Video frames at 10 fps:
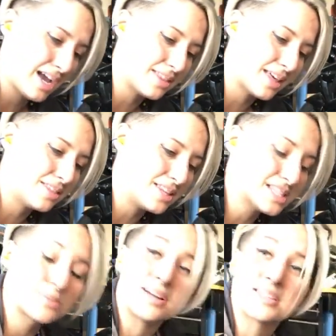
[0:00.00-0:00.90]
and then
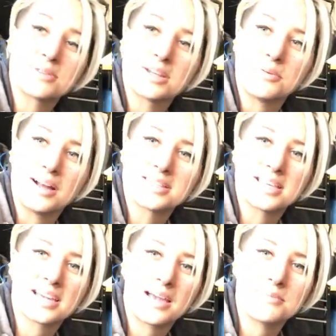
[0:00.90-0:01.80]
these ones are the ones
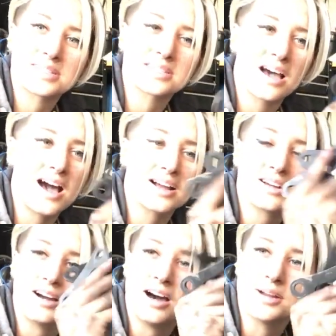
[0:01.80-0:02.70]
that came stock
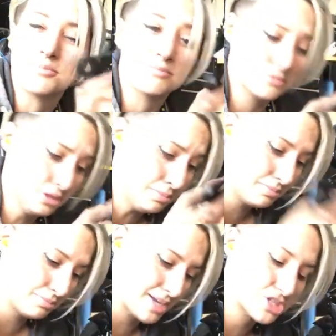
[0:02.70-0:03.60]
on
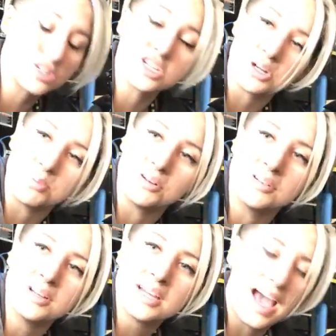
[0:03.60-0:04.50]
my Street
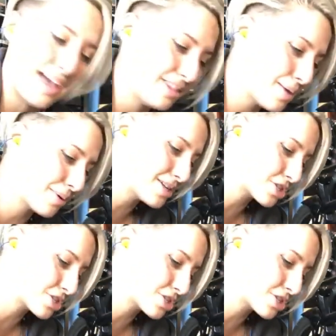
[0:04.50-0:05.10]
Triple. And they were